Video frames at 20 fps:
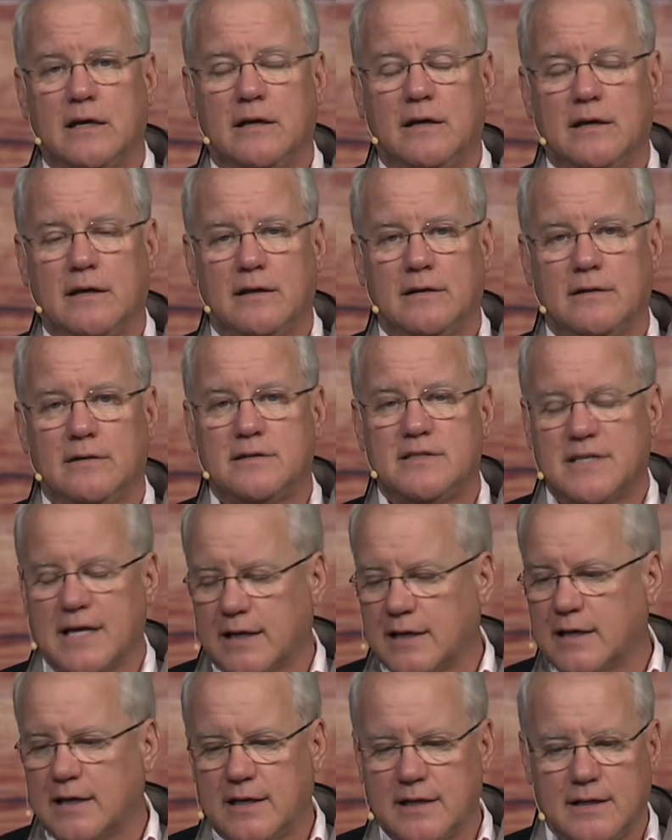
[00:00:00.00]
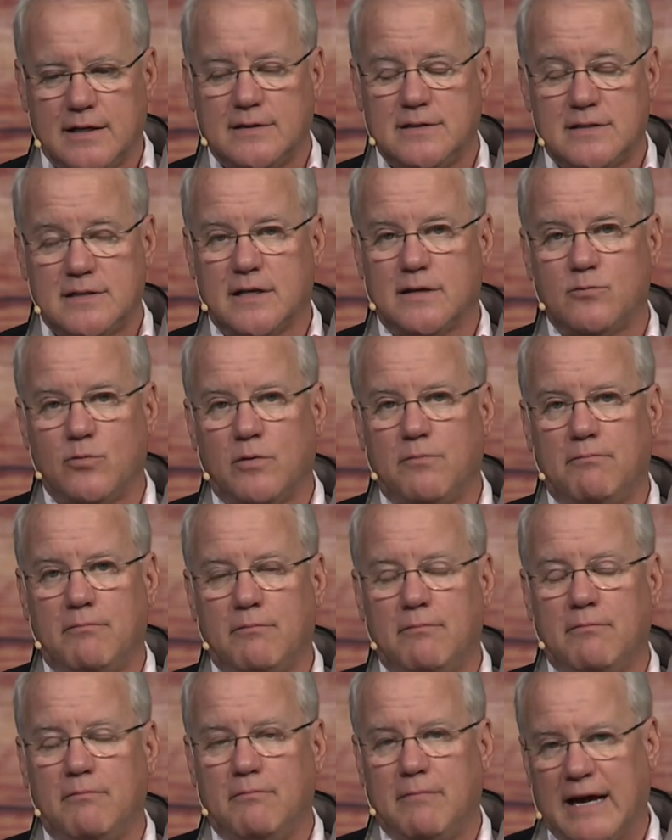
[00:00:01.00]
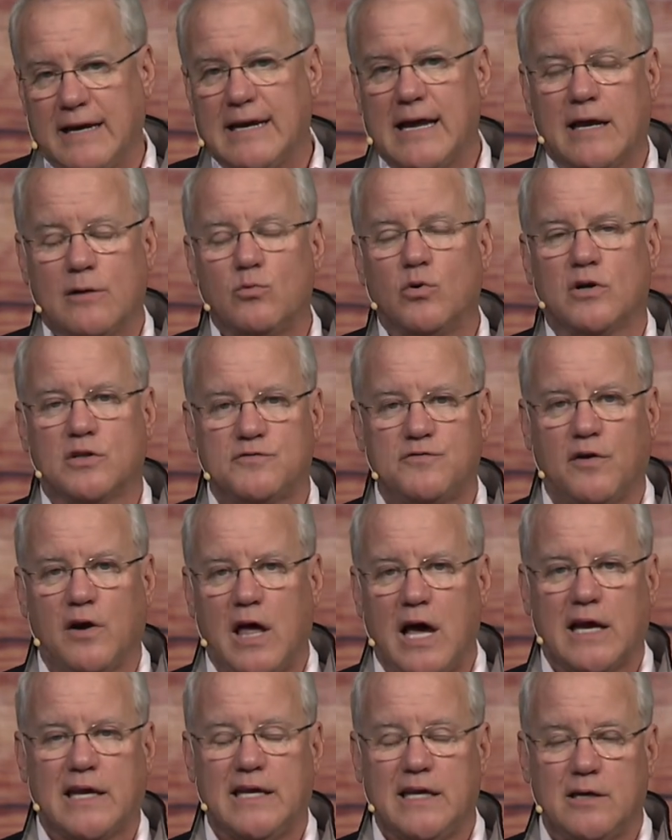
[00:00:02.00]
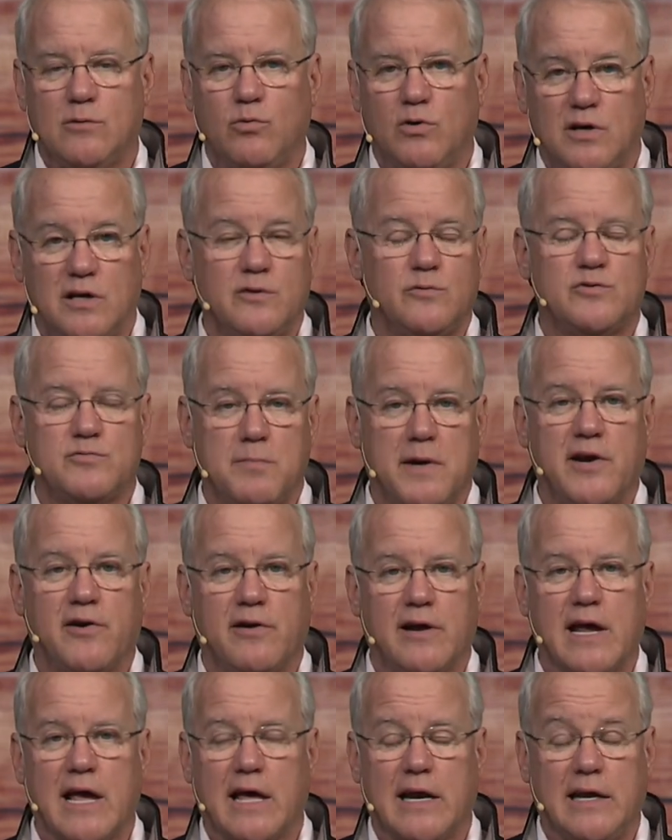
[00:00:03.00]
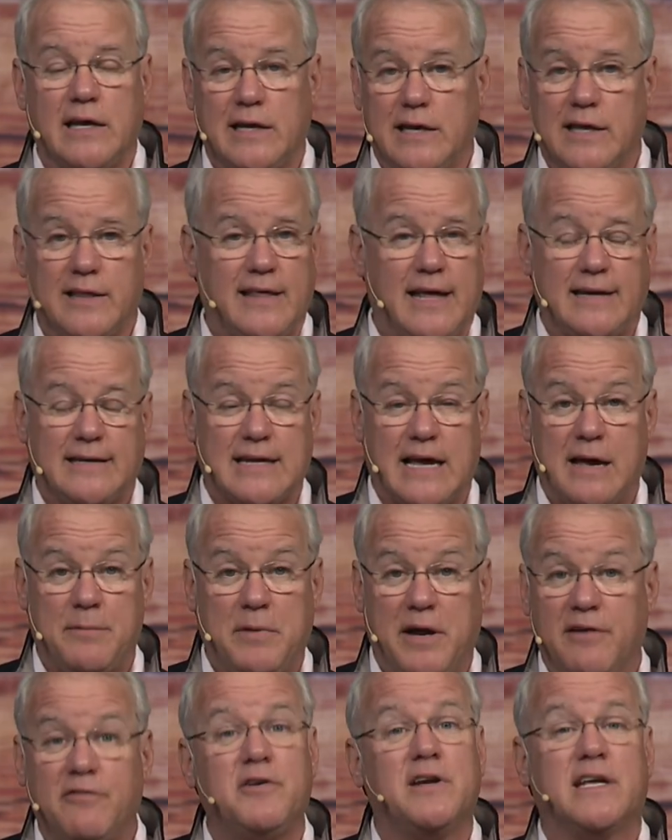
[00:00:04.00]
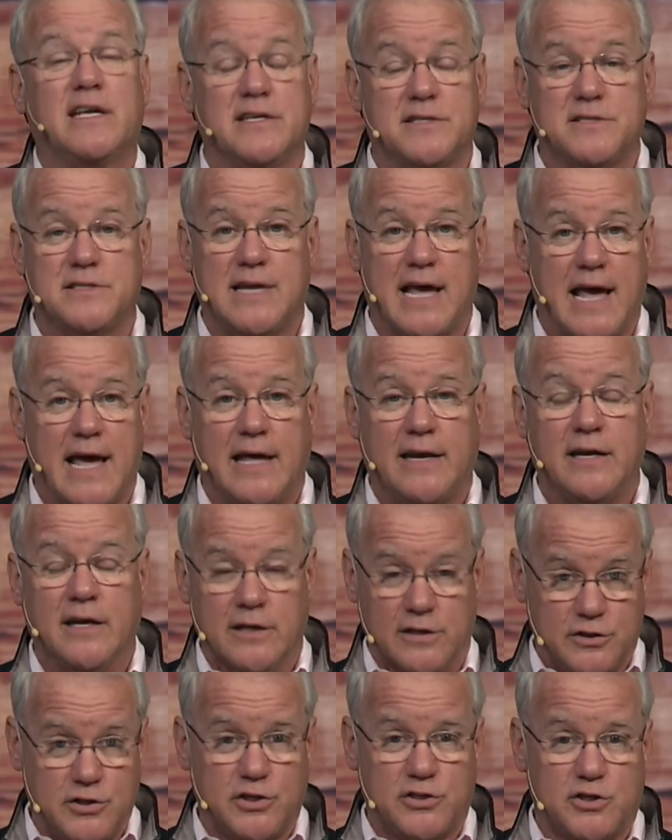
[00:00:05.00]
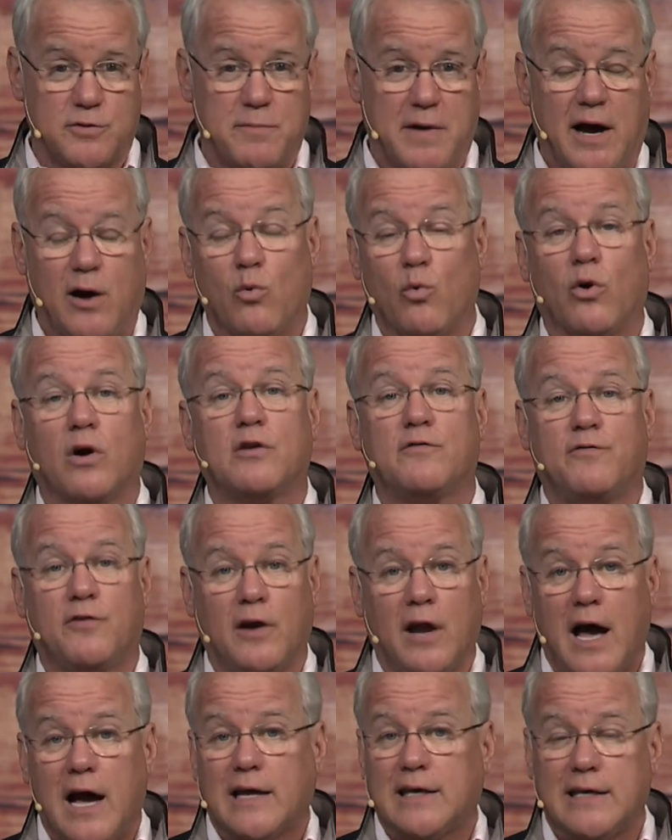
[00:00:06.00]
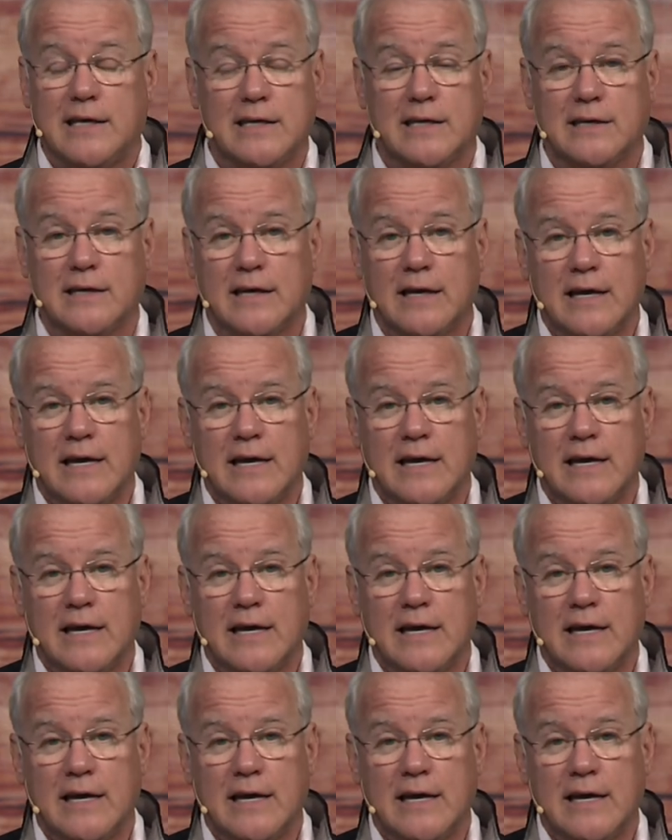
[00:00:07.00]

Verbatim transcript: And the second kid said, Well, my dad works for Lockheed. Well, it was Marietta, and at that time, every kid's dad just about worked for Lockheed.